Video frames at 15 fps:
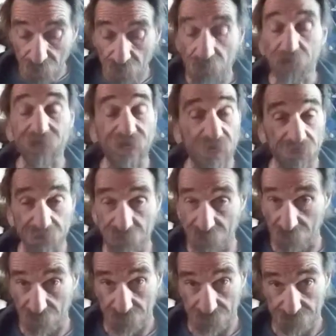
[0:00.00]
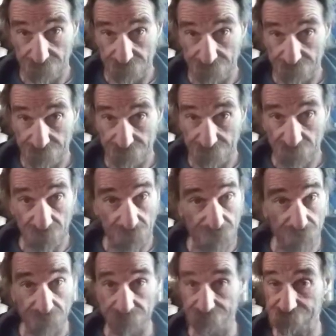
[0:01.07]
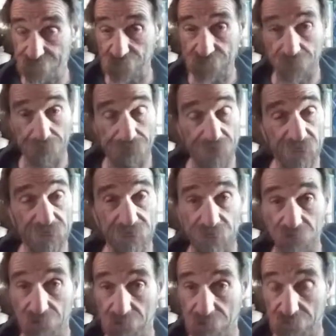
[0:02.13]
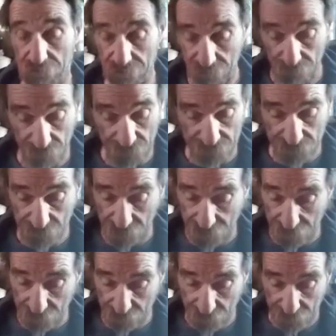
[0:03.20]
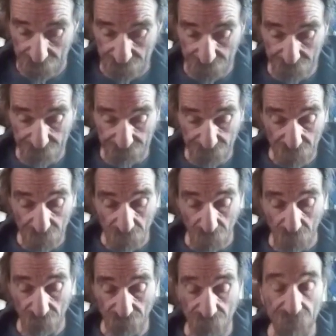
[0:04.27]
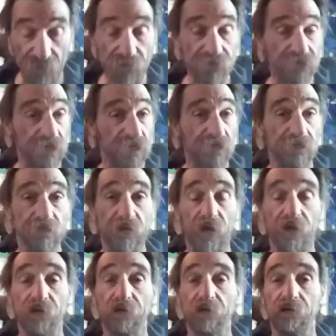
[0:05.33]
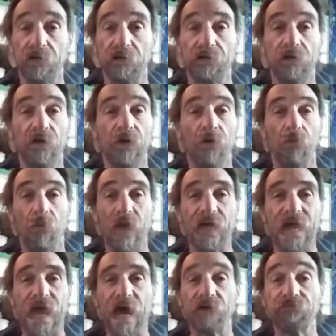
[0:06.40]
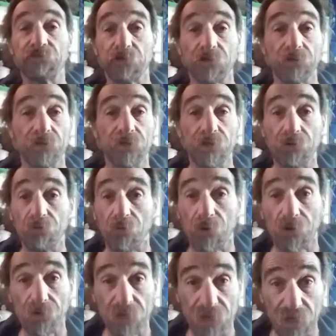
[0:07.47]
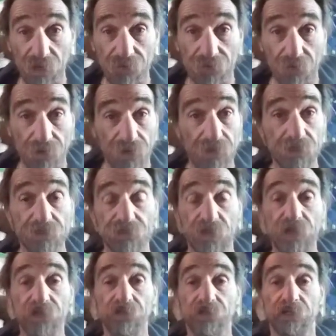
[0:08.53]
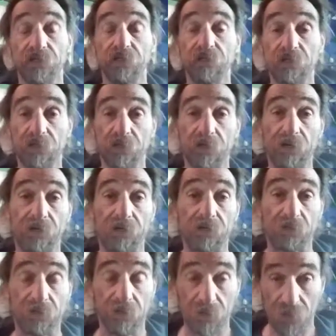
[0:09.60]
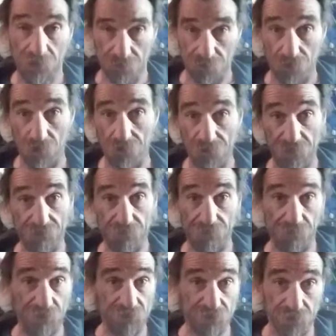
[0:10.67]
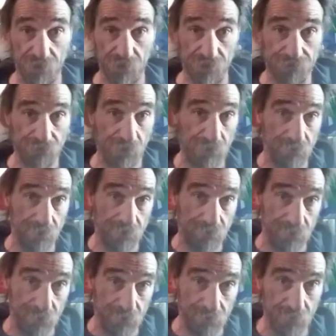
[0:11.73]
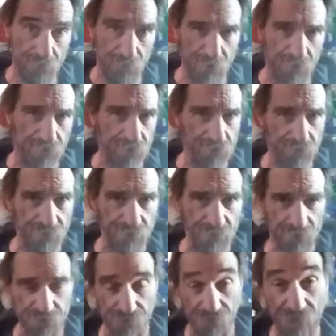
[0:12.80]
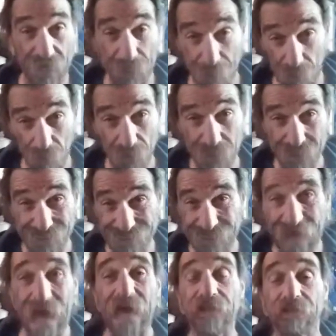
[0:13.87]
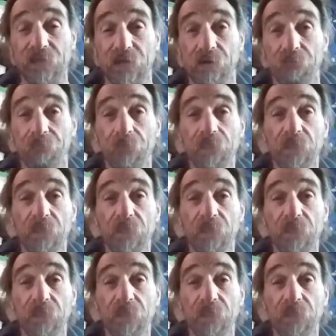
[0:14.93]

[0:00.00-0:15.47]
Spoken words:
Carey Gillam, just a big deal recently over there. She kind of went after the World Health Organization, called them a bunch of blah, blah, blah, blah, blah, blah. Oh, you're this, you're that, but really attacked them